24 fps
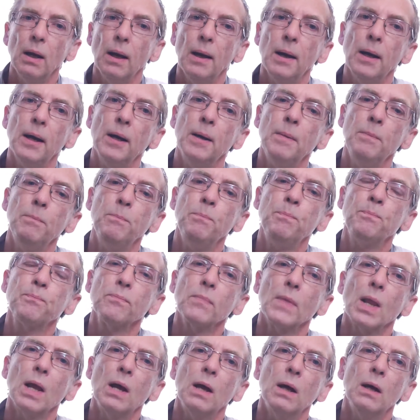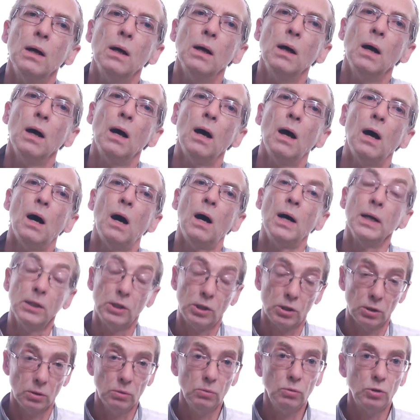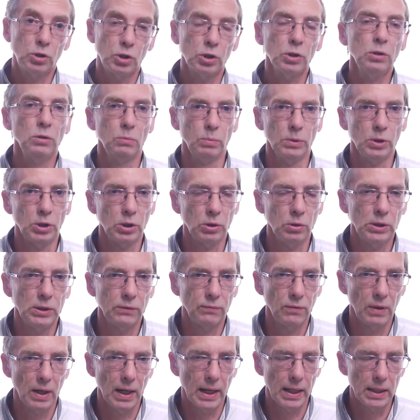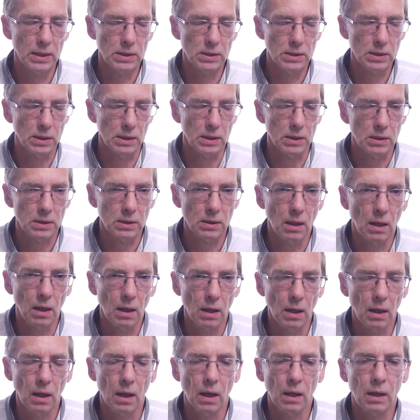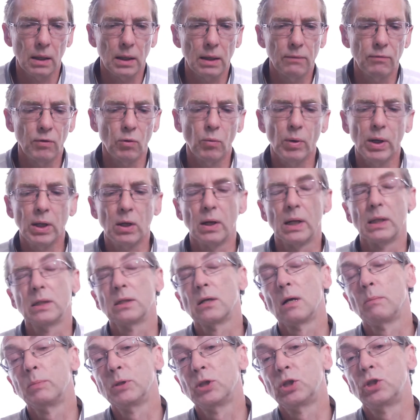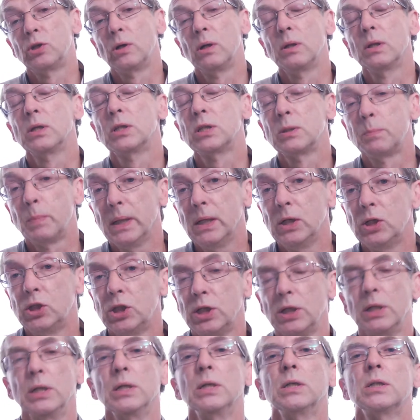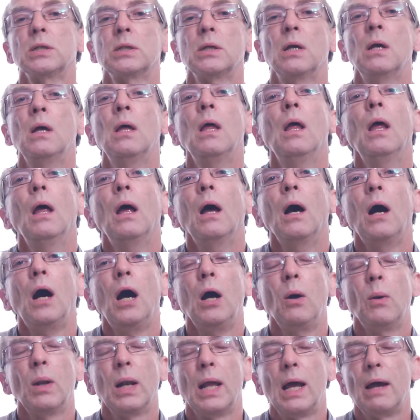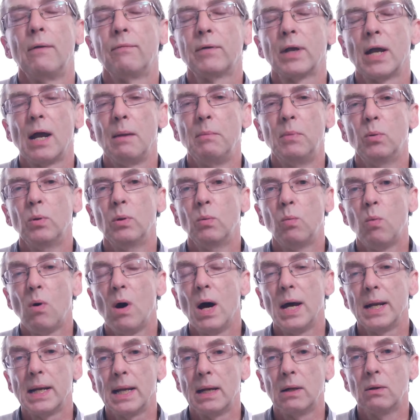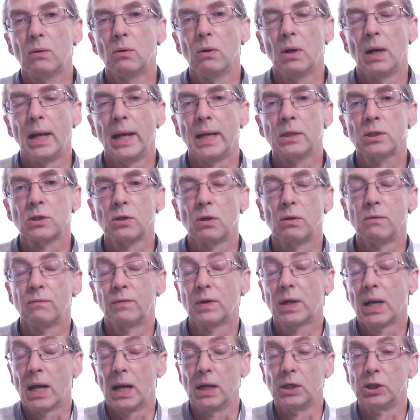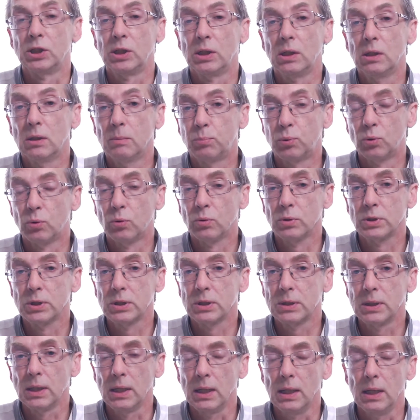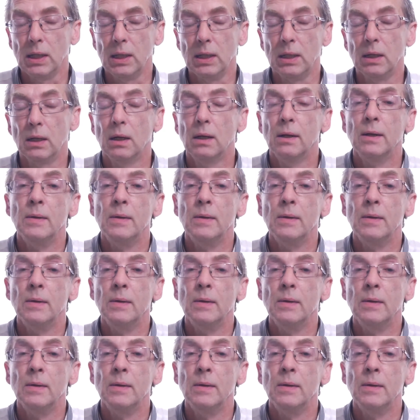I do shoot with two different lenses, and I'll give you a really good example. During the speeches, I'll have camera with a wide angle lens on for capturing the broad scene,